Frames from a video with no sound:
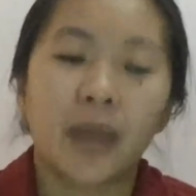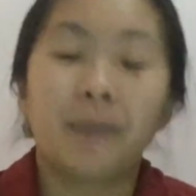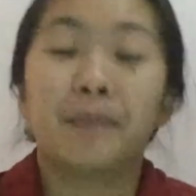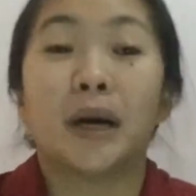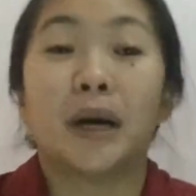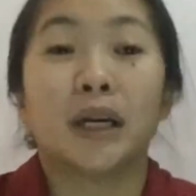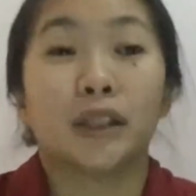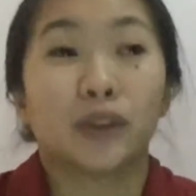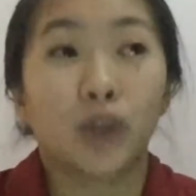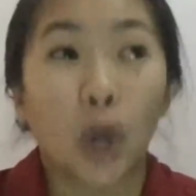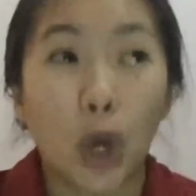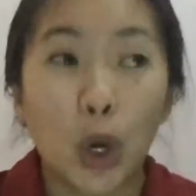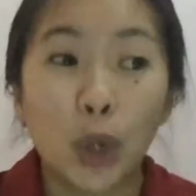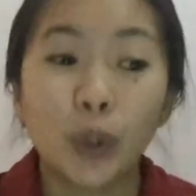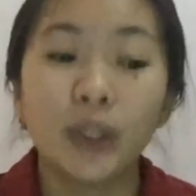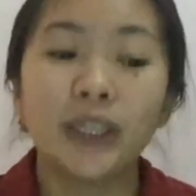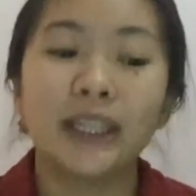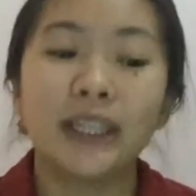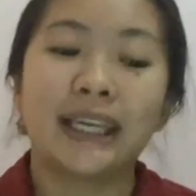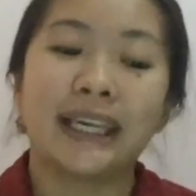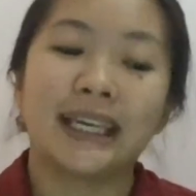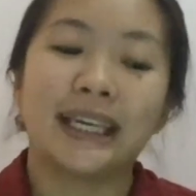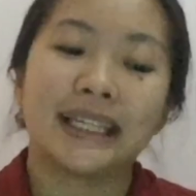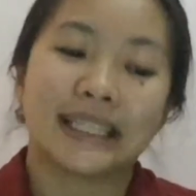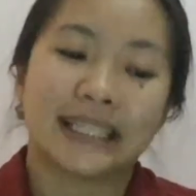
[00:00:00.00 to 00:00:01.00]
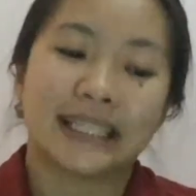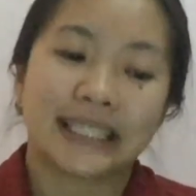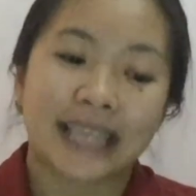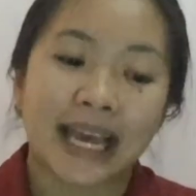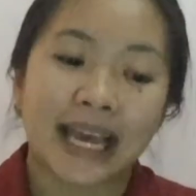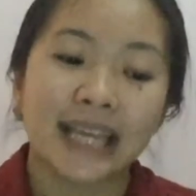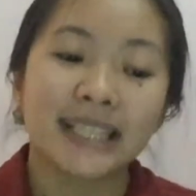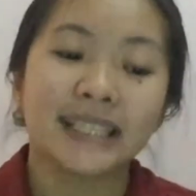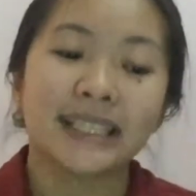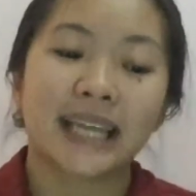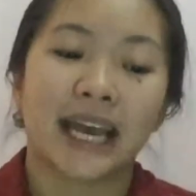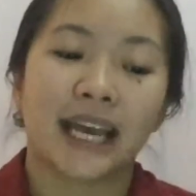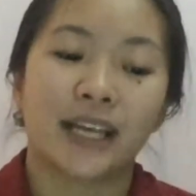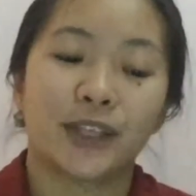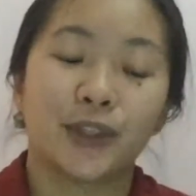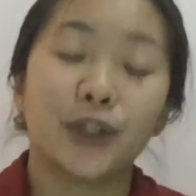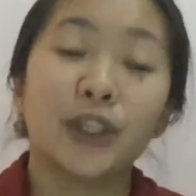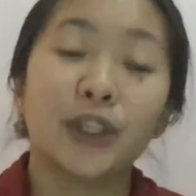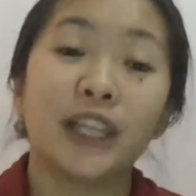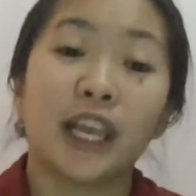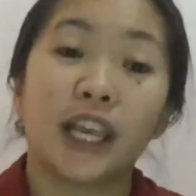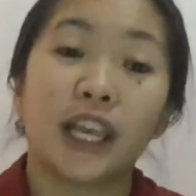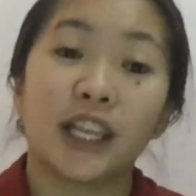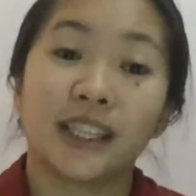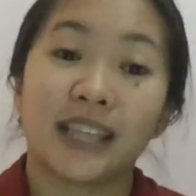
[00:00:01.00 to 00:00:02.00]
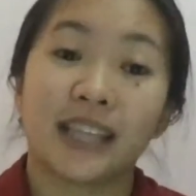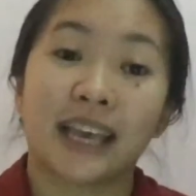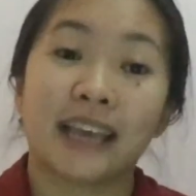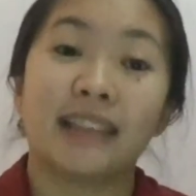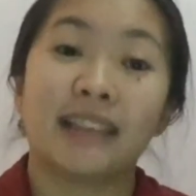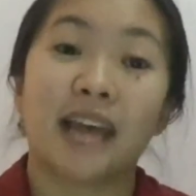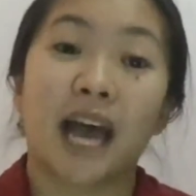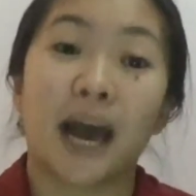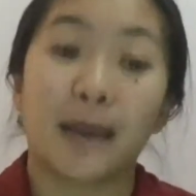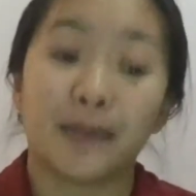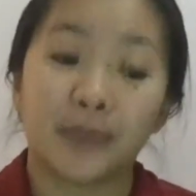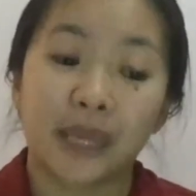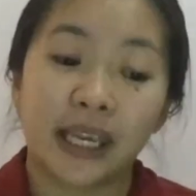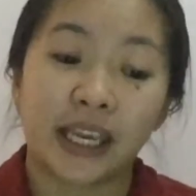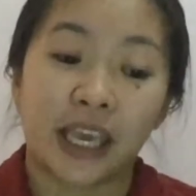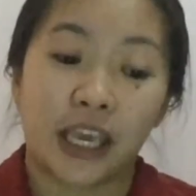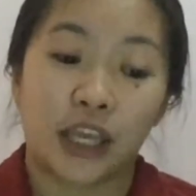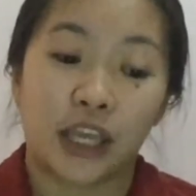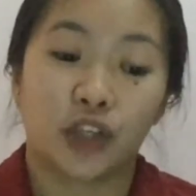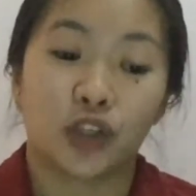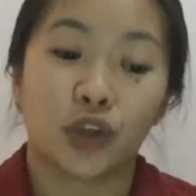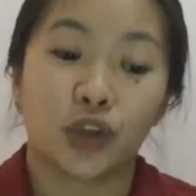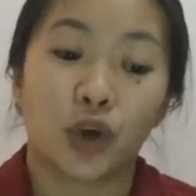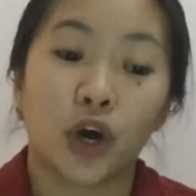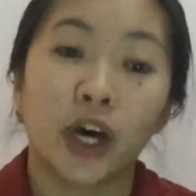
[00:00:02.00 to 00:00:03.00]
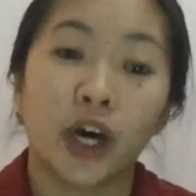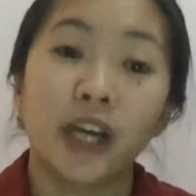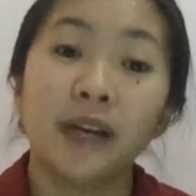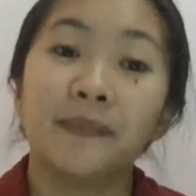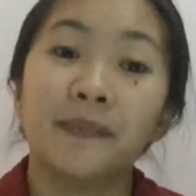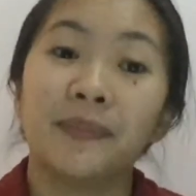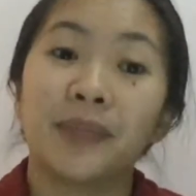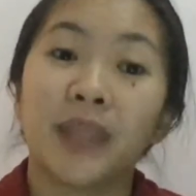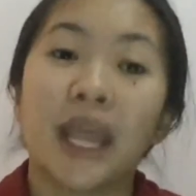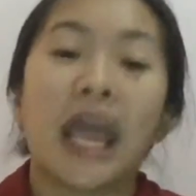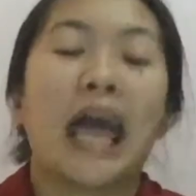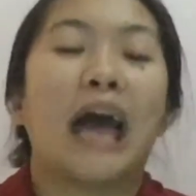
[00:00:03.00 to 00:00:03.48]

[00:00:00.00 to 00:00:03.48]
but only test isolated application,